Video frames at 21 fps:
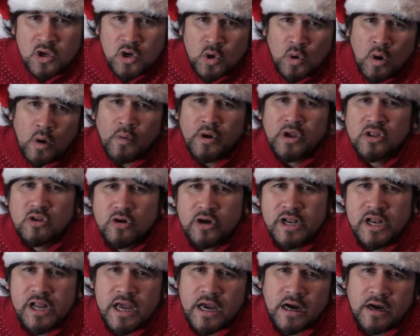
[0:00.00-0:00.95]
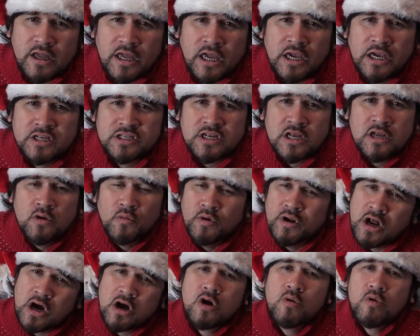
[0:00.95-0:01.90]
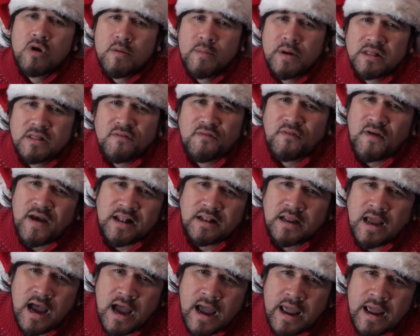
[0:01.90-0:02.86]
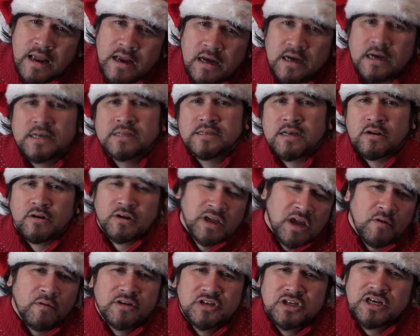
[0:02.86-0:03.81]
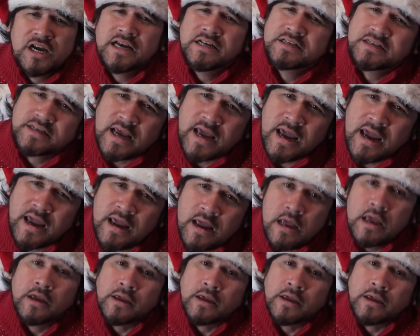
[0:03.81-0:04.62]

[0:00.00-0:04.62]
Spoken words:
what we're doing here is we're not gonna worry about the fat guy, because I don't care what you guys say.